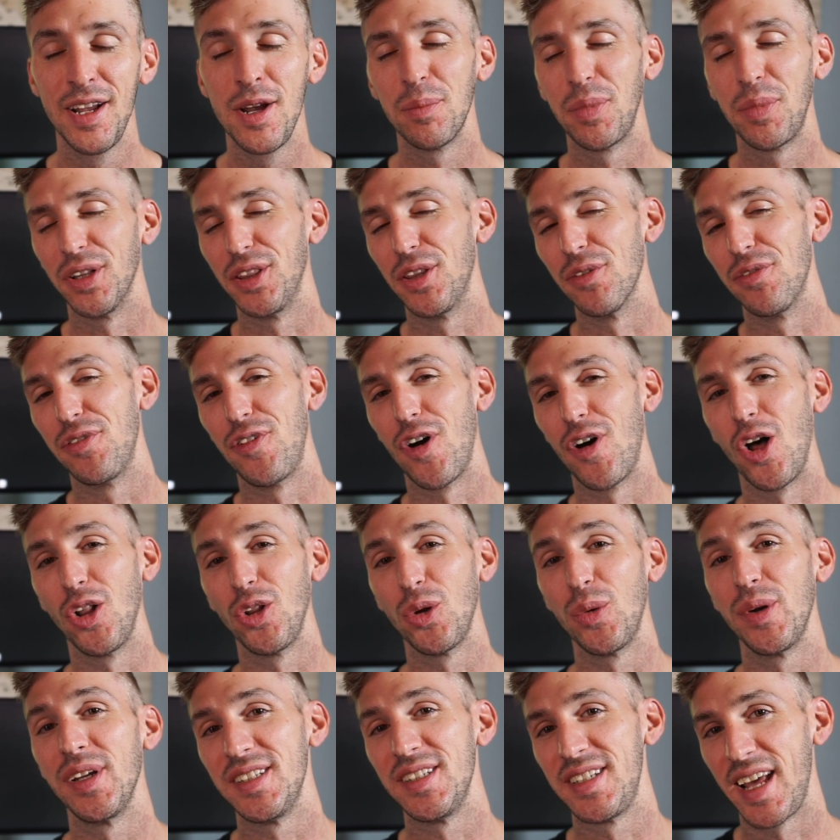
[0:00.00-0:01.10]
But the
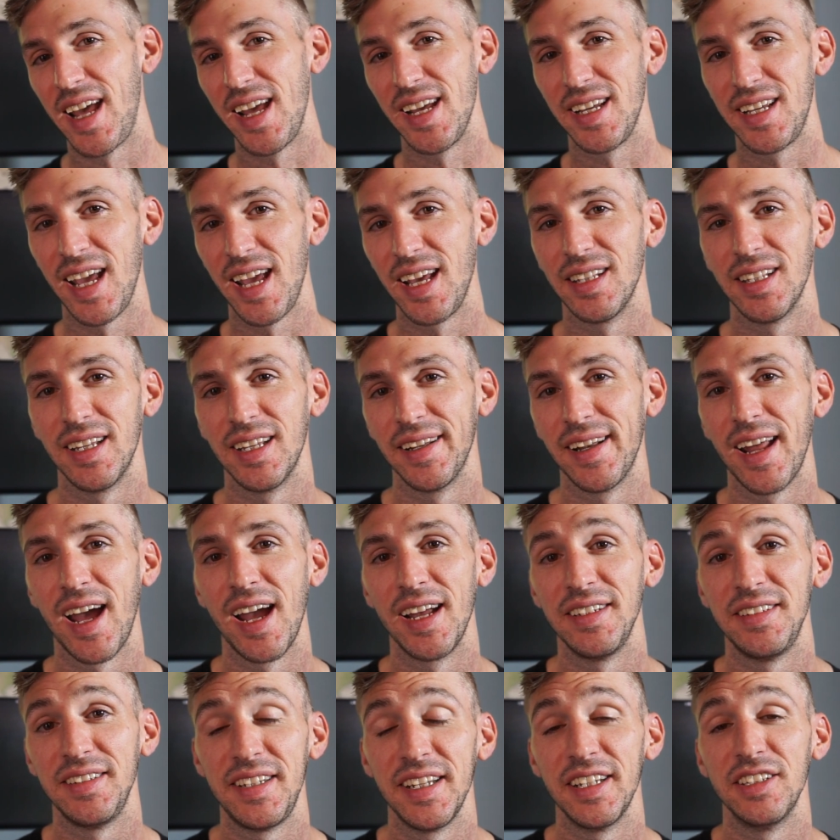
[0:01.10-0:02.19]
following day, Caitlin and I
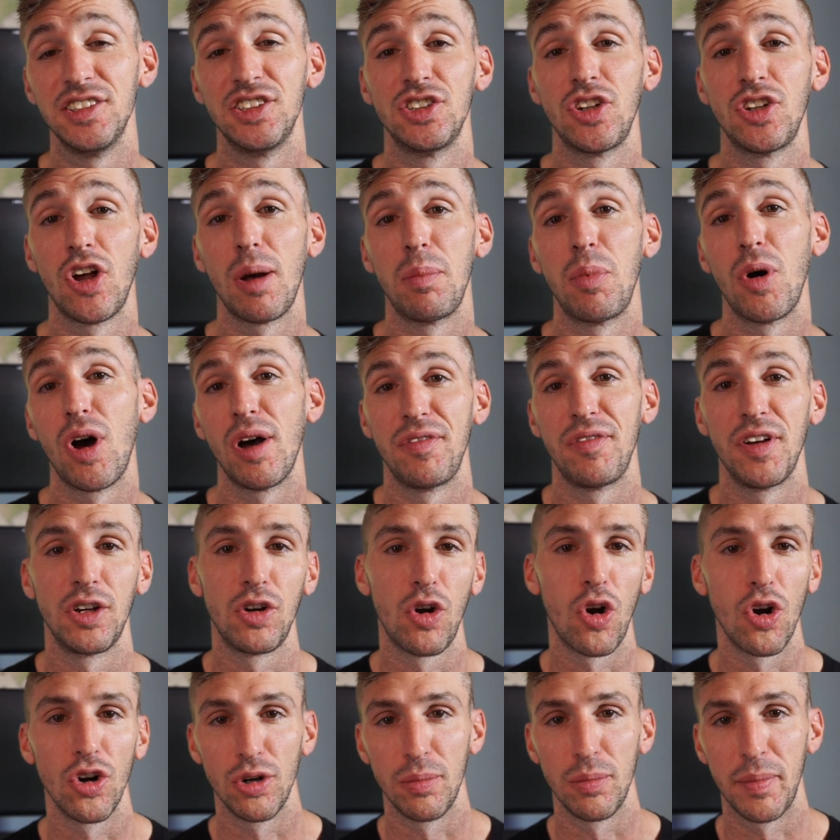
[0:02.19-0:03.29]
did stop off at
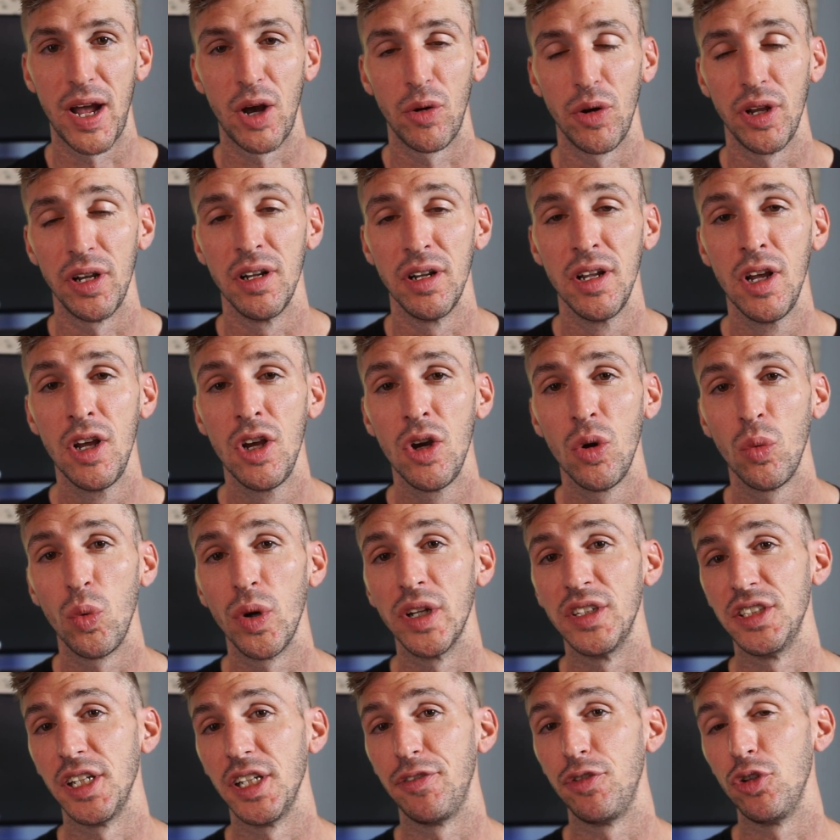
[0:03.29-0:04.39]
Carter Mountain,
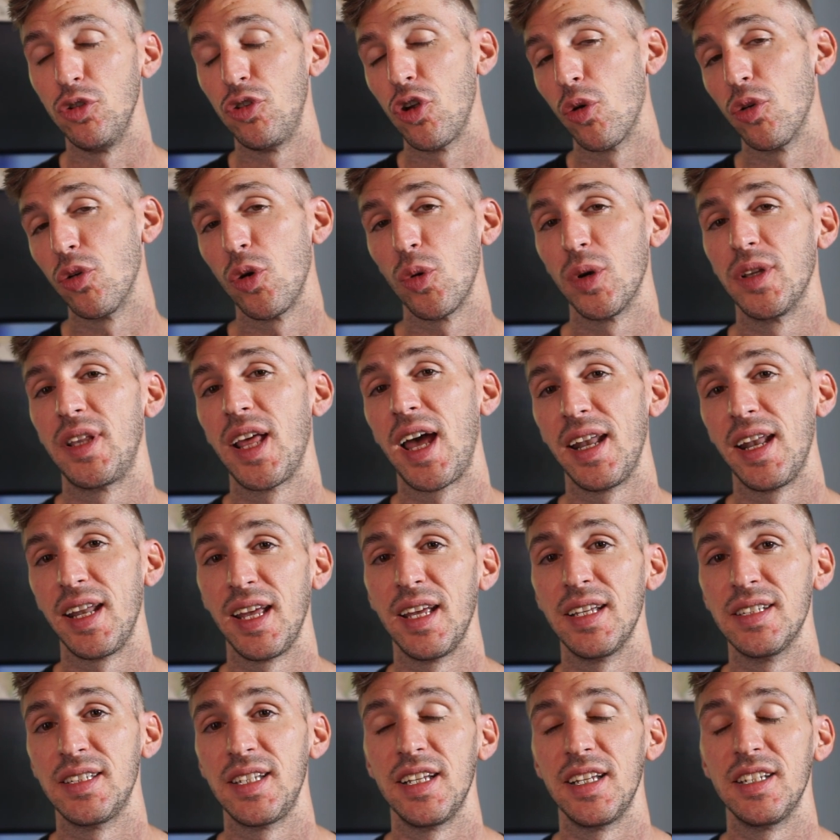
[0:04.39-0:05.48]
which if you don't know what that
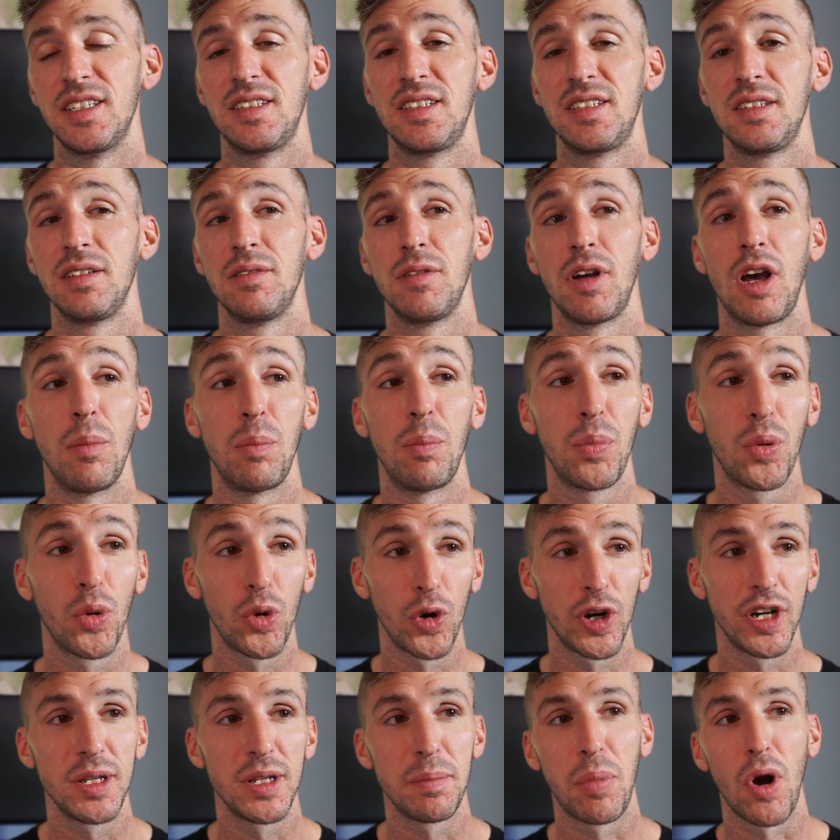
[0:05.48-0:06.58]
is, it's a
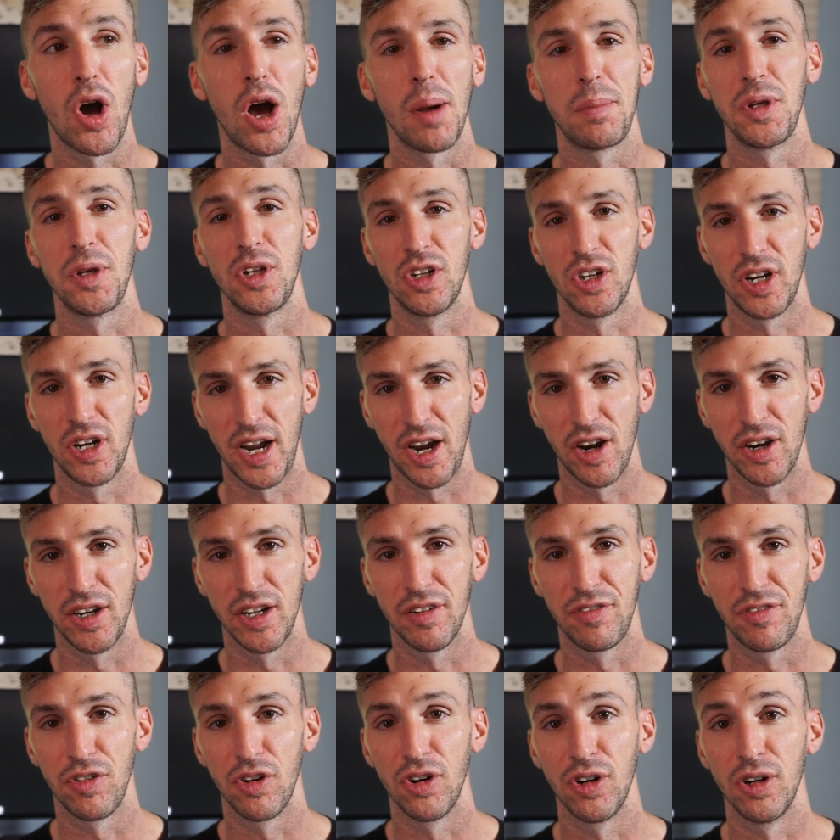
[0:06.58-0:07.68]
pretty popular area
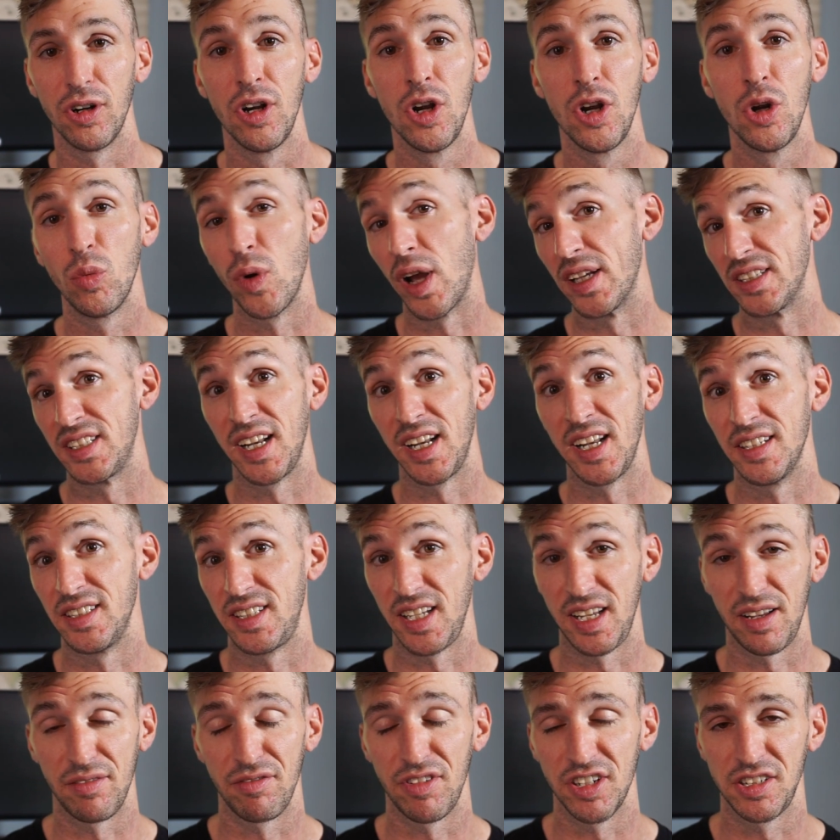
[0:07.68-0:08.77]
for residents
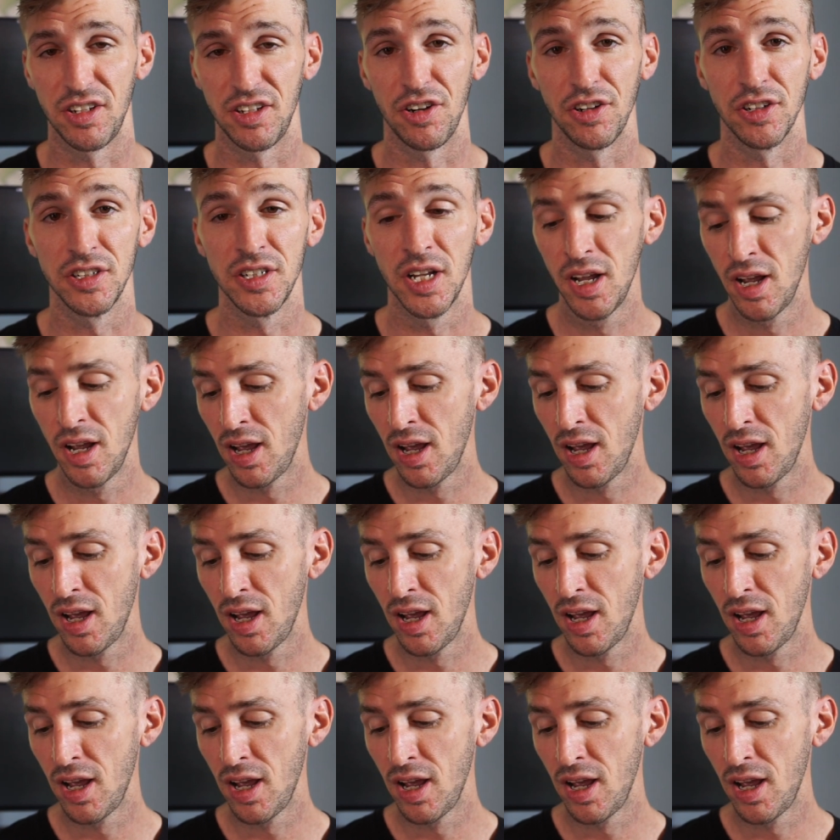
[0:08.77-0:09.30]
and visitors.